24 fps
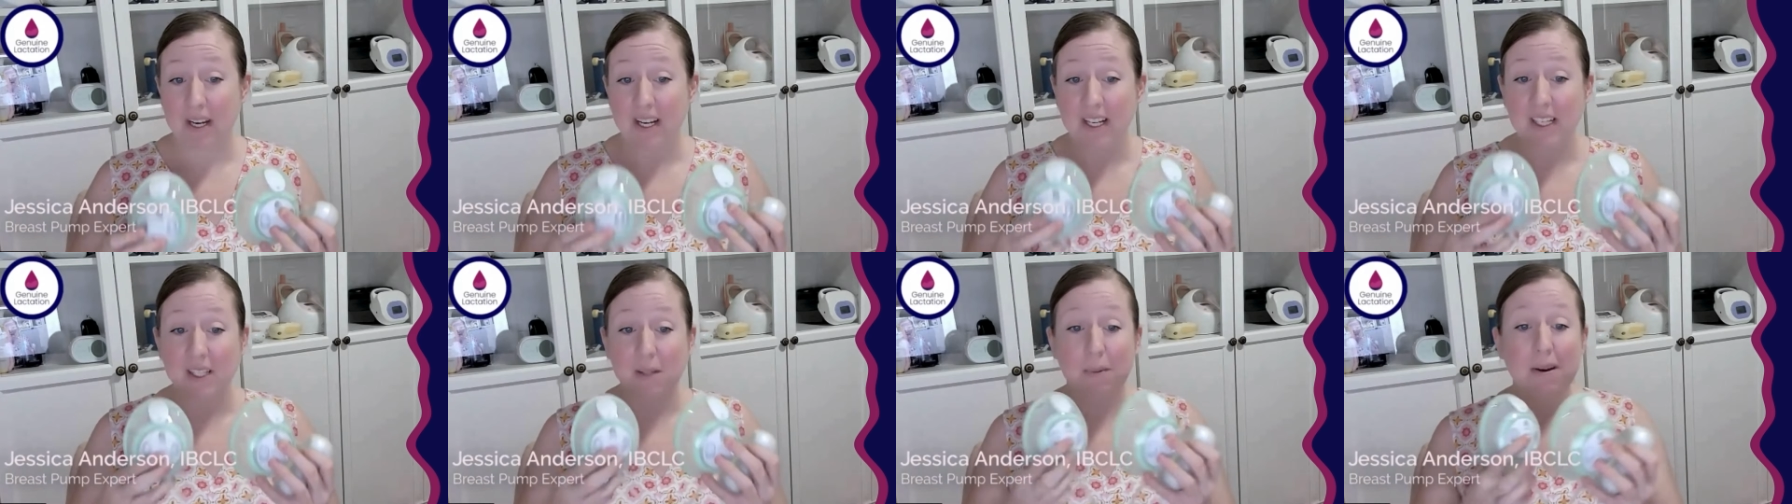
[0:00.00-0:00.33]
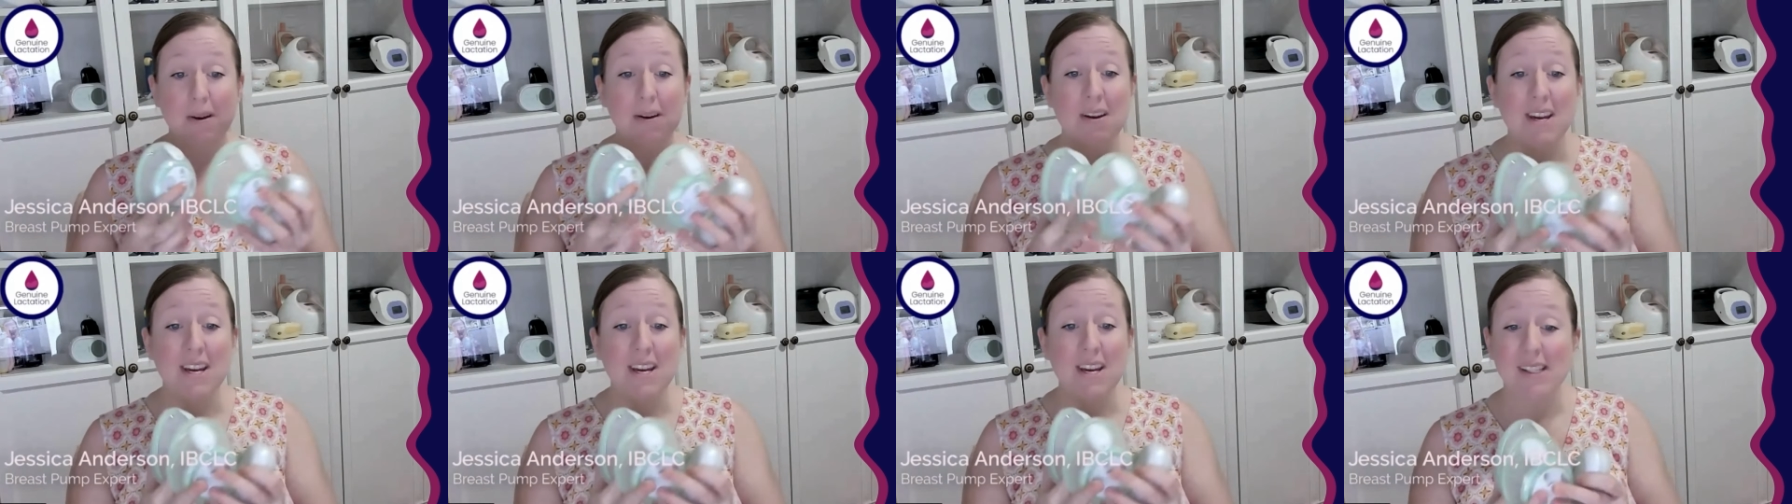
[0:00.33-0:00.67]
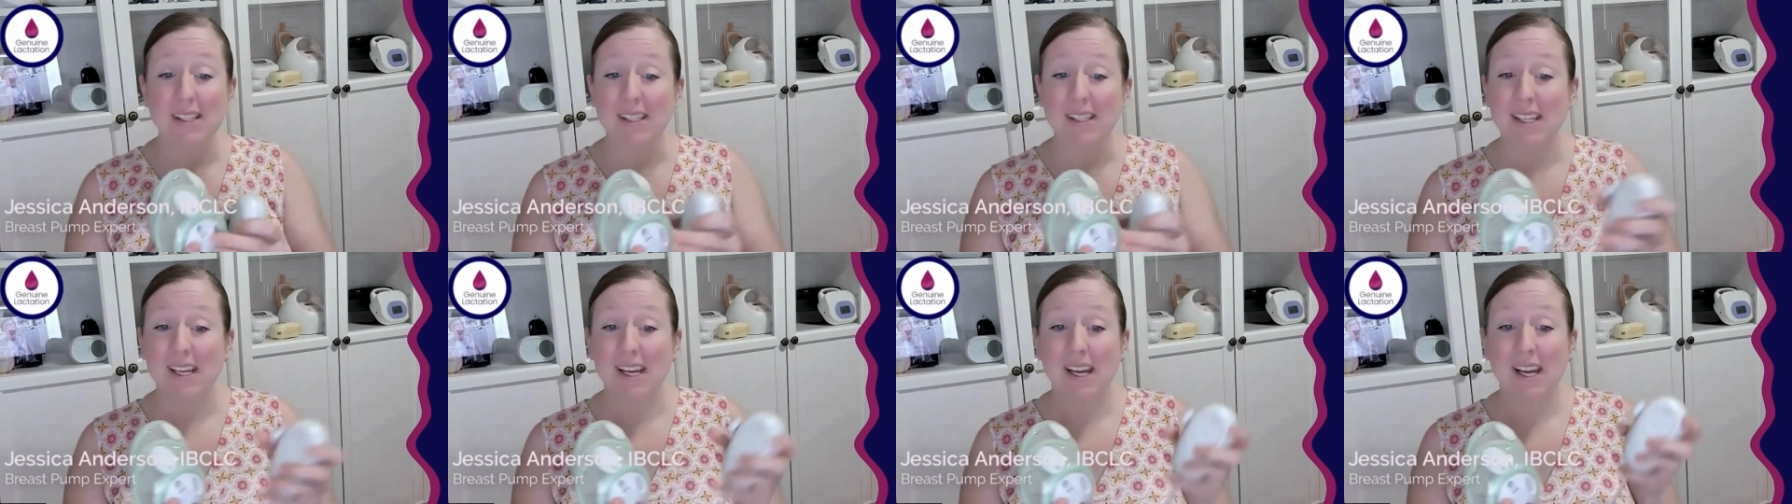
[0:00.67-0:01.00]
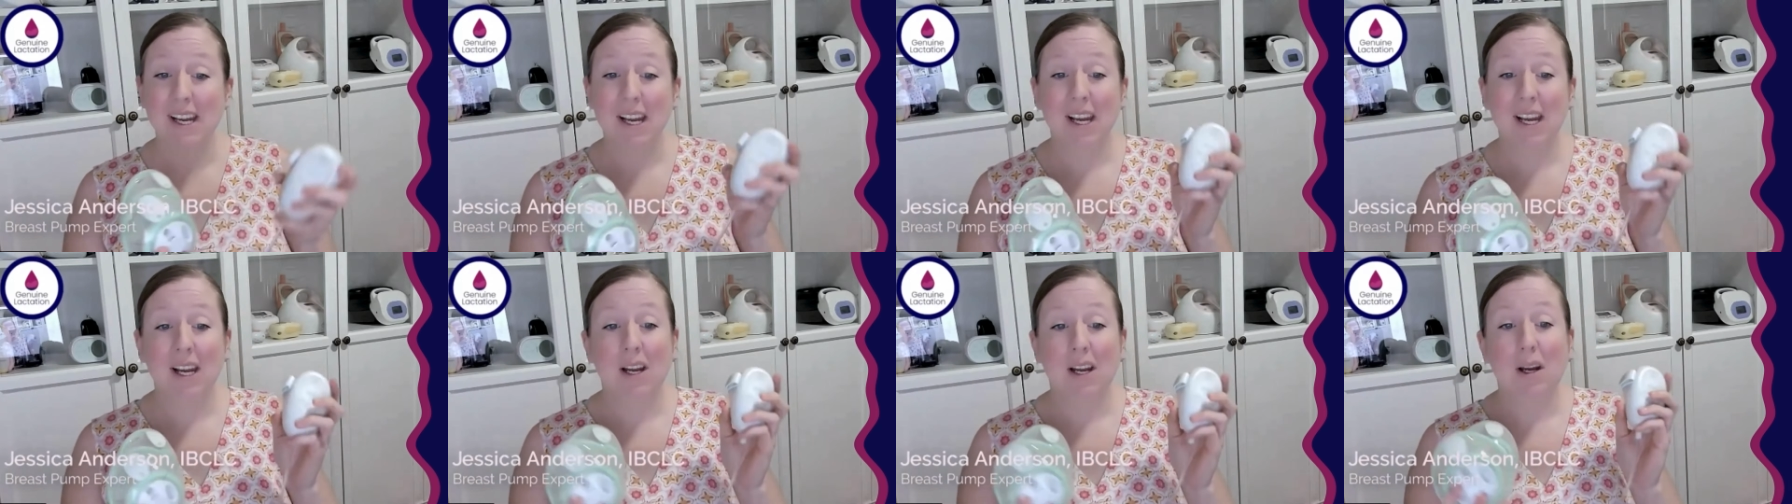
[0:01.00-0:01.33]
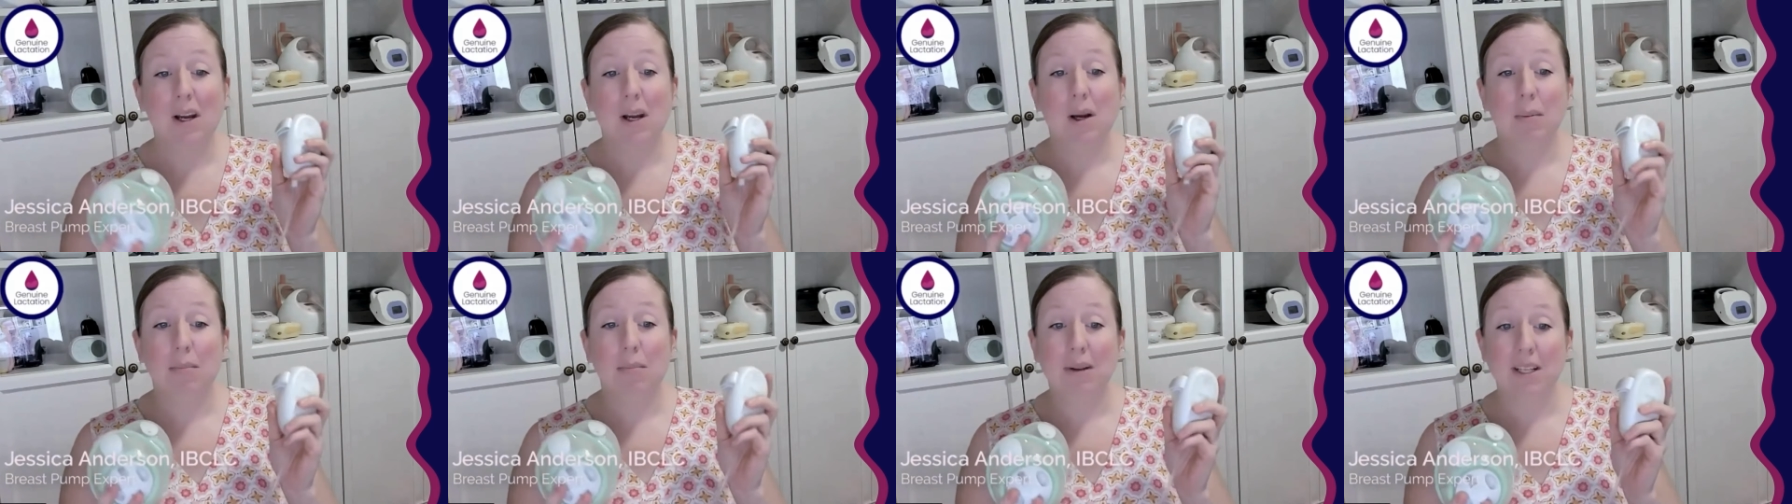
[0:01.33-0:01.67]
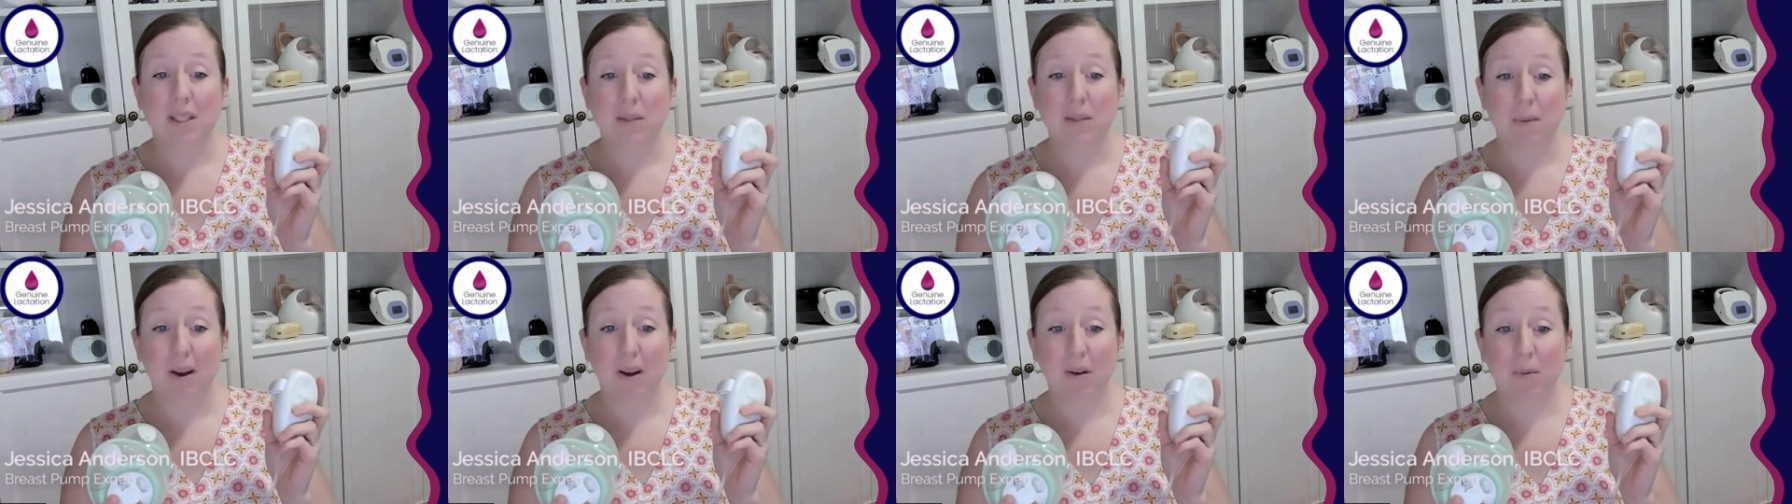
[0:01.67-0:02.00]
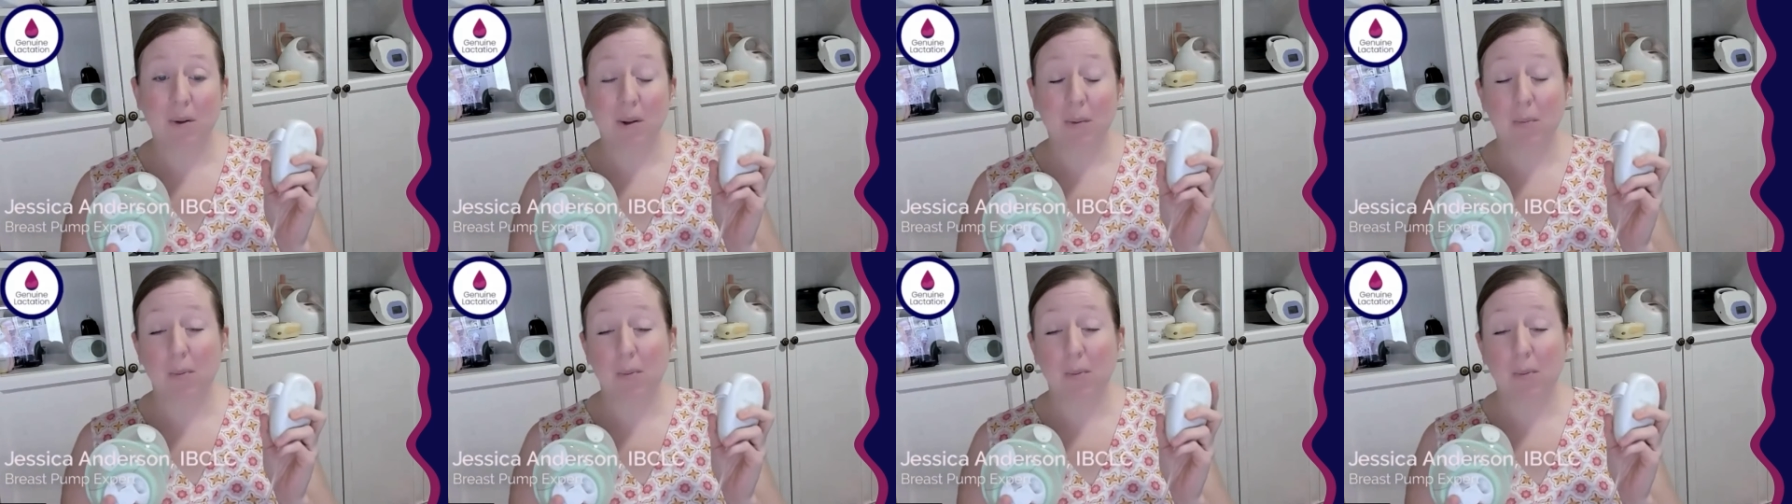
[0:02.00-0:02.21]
experience, but it's paired with